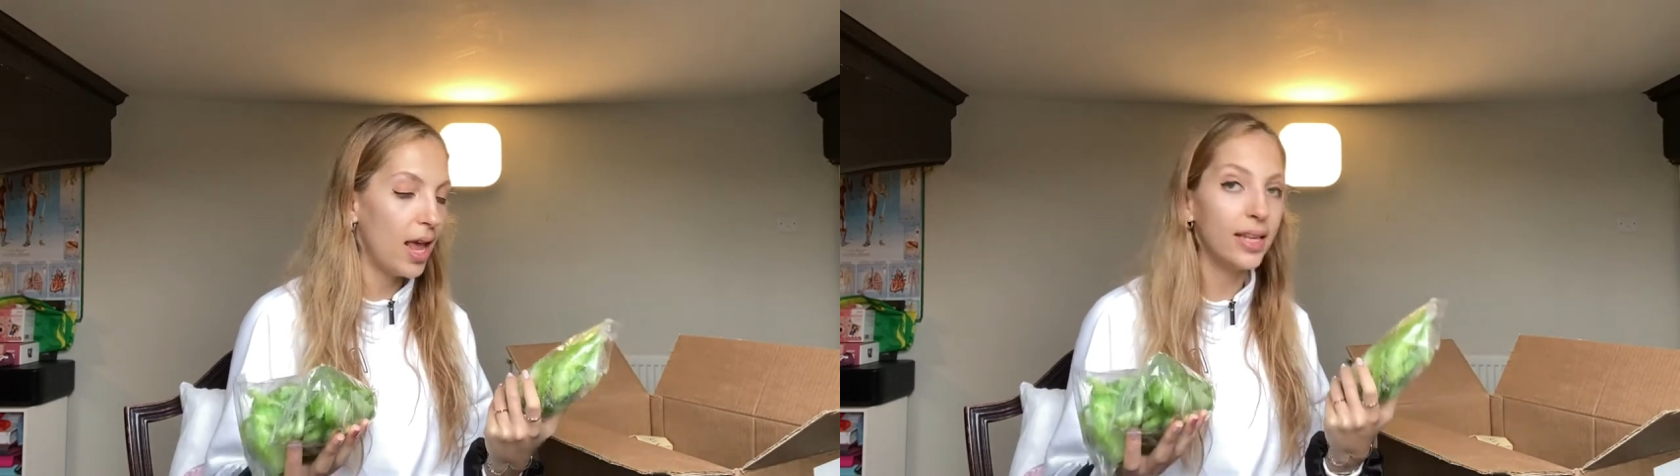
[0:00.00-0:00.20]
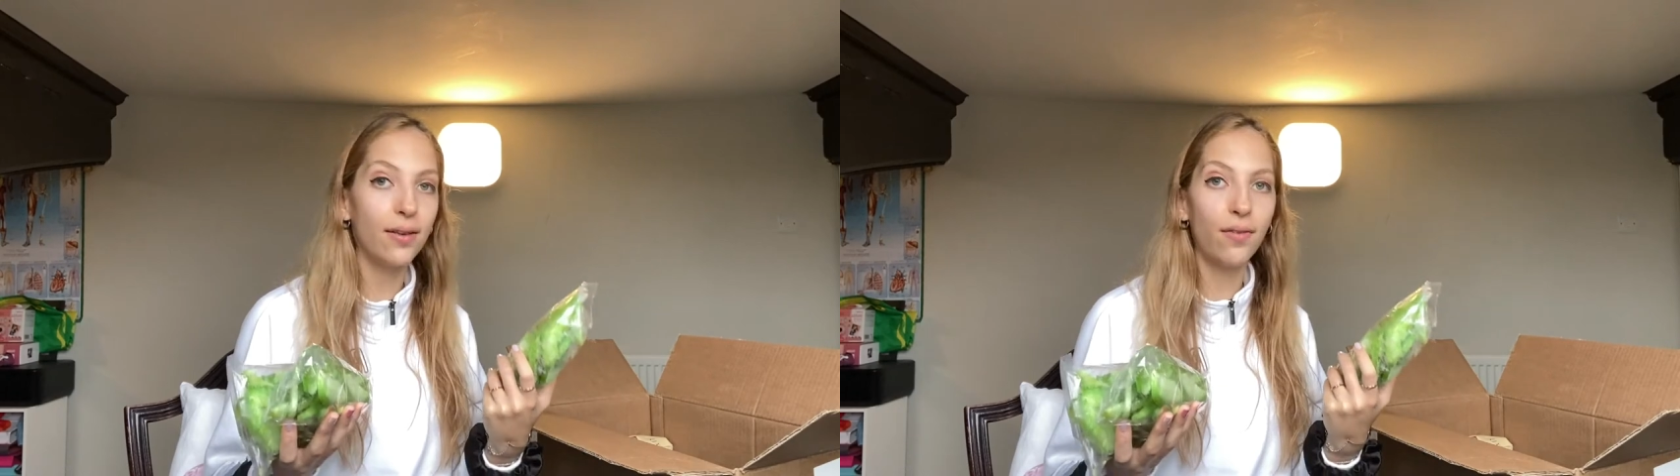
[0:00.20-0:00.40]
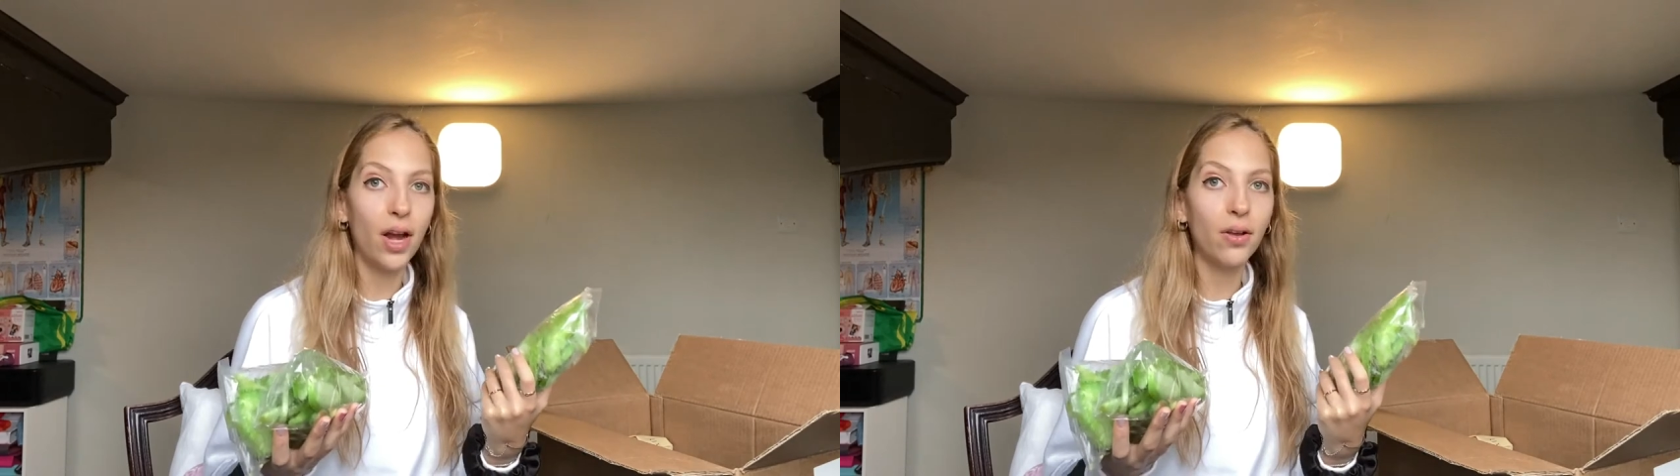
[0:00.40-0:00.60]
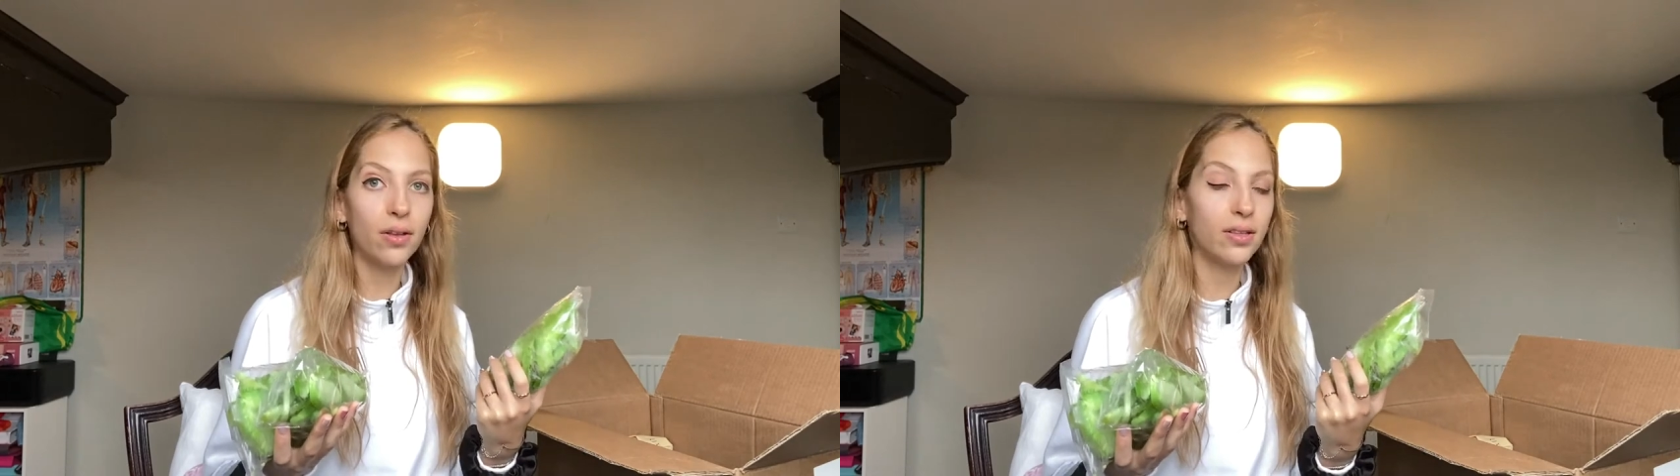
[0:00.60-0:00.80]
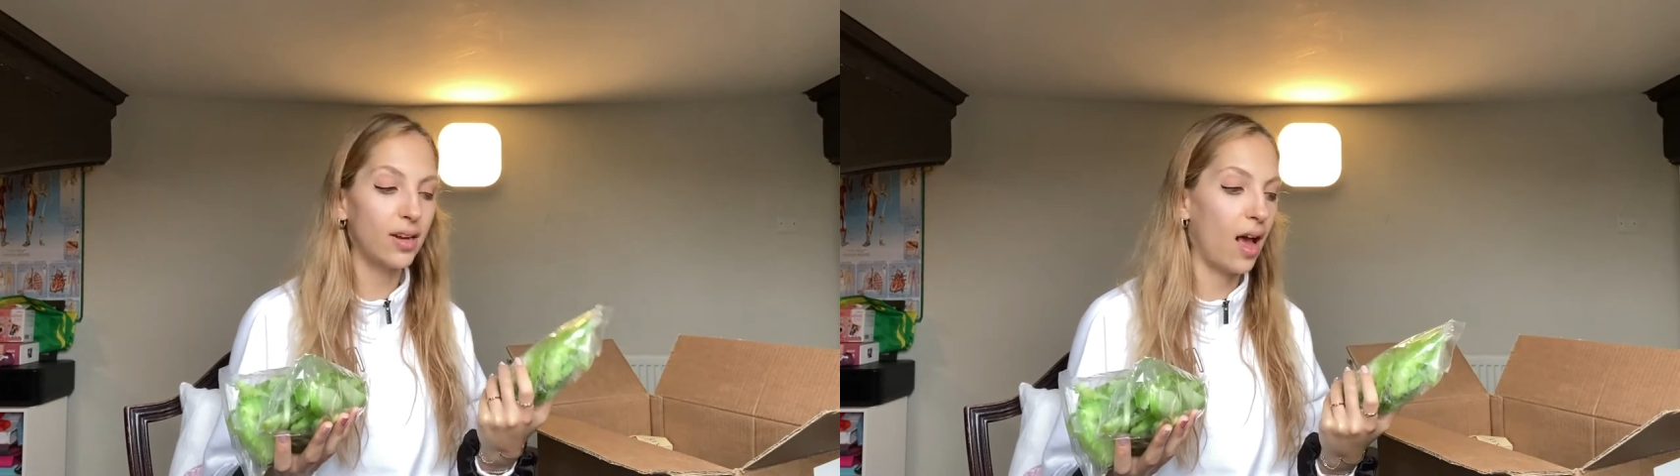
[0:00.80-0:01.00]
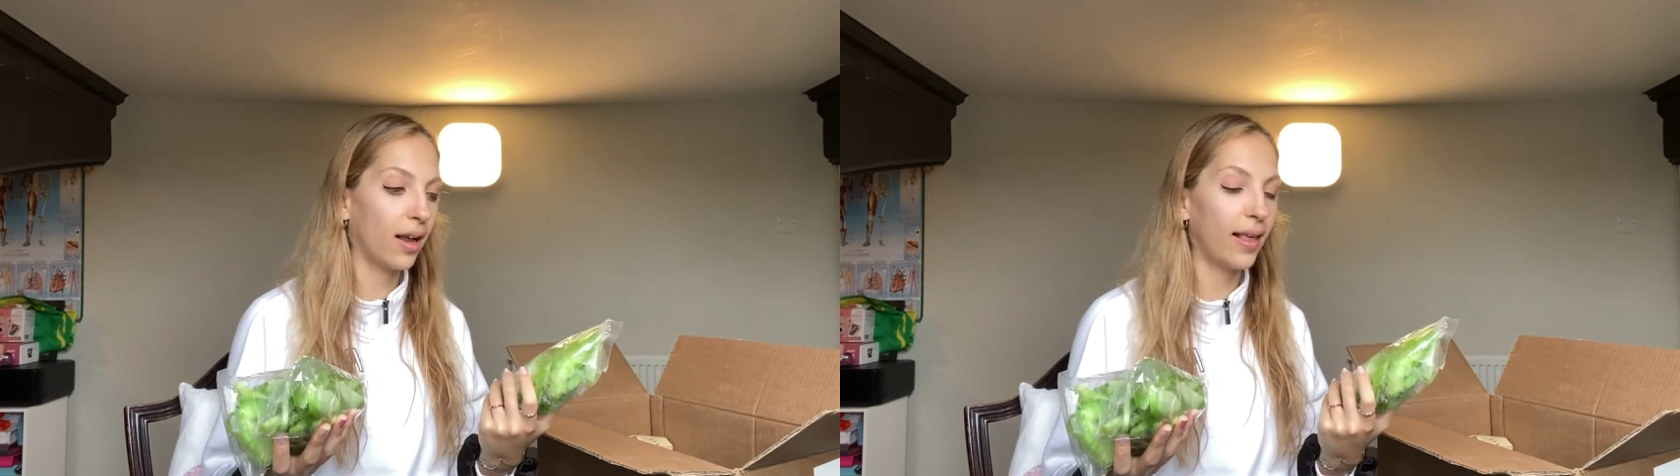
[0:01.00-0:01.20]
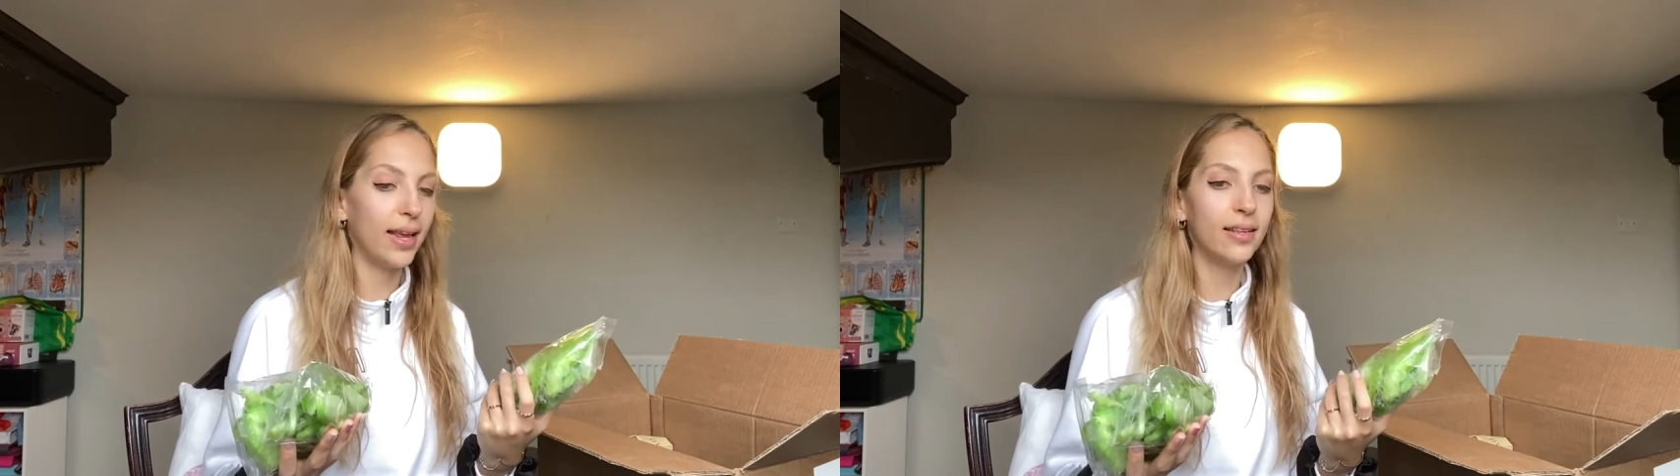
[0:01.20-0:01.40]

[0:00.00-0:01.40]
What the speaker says: It's a very good snack. Like,